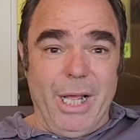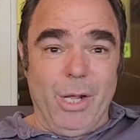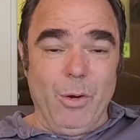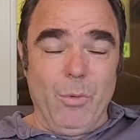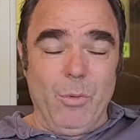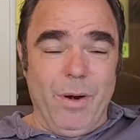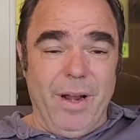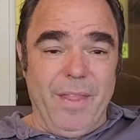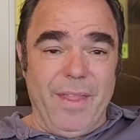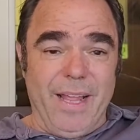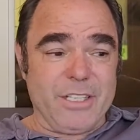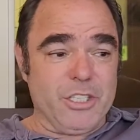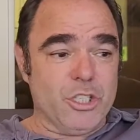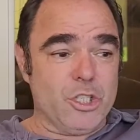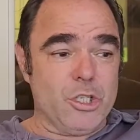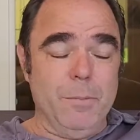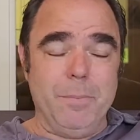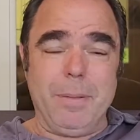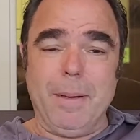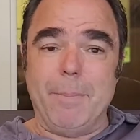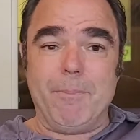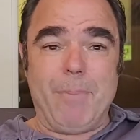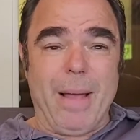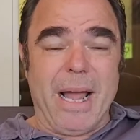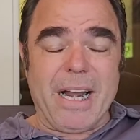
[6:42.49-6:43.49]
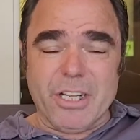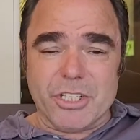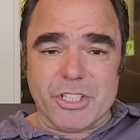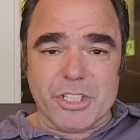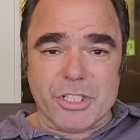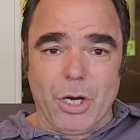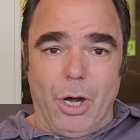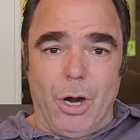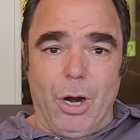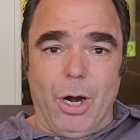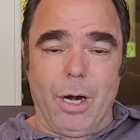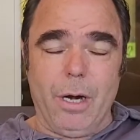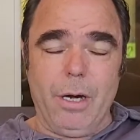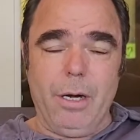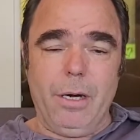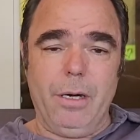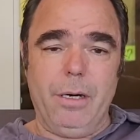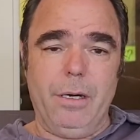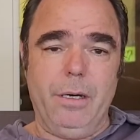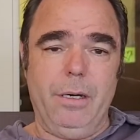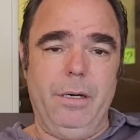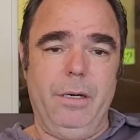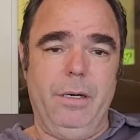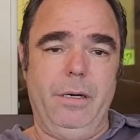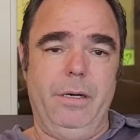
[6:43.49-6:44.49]
get rid of that stupid Pentastar.
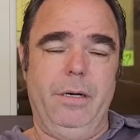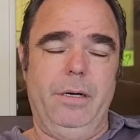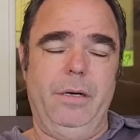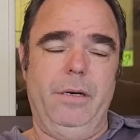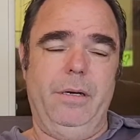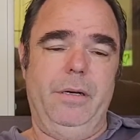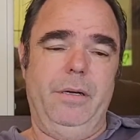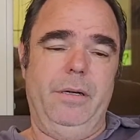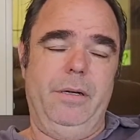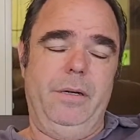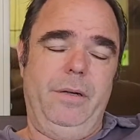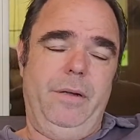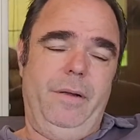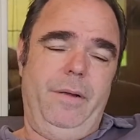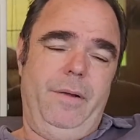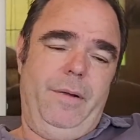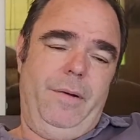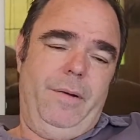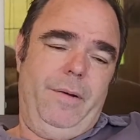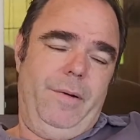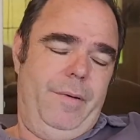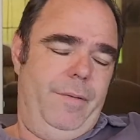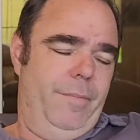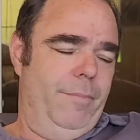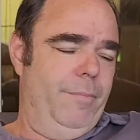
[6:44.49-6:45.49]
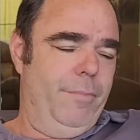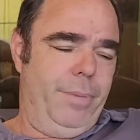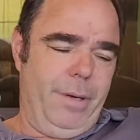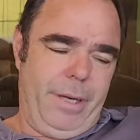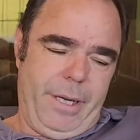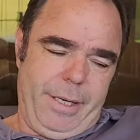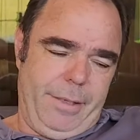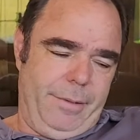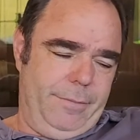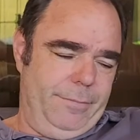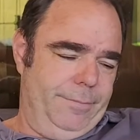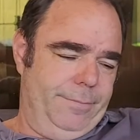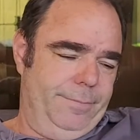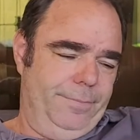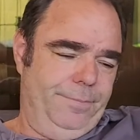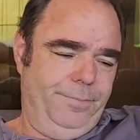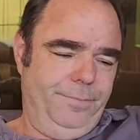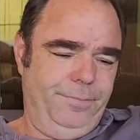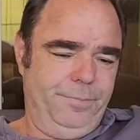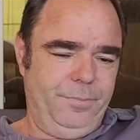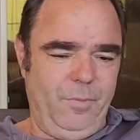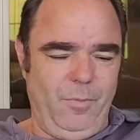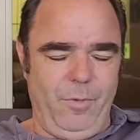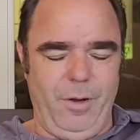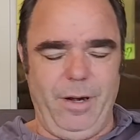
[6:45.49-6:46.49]
But
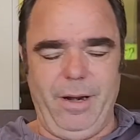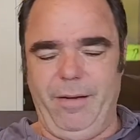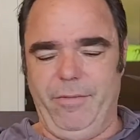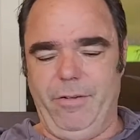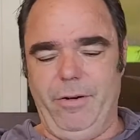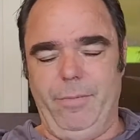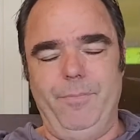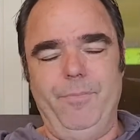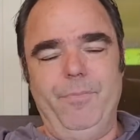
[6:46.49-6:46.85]
whatever.